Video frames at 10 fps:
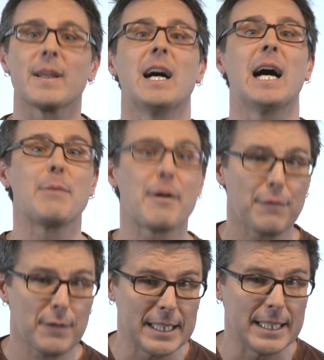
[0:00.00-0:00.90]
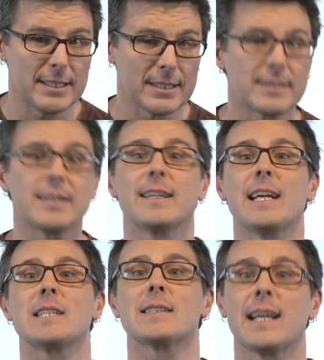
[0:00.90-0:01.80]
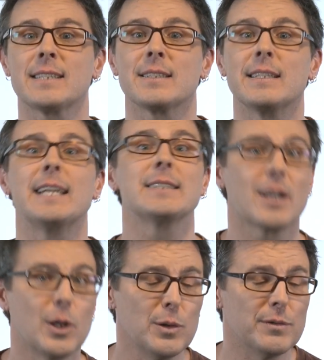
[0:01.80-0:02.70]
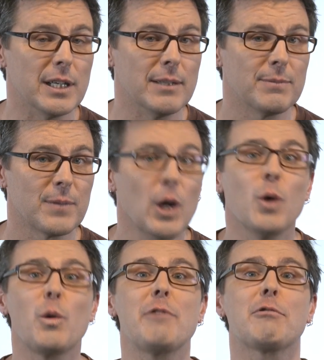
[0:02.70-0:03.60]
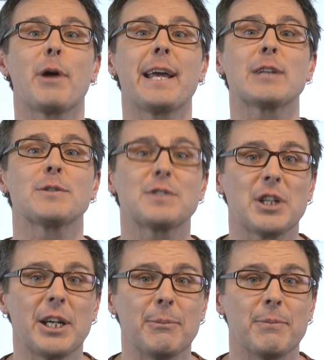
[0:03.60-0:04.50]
I'm afraid today's lesson is over. We've run out of time.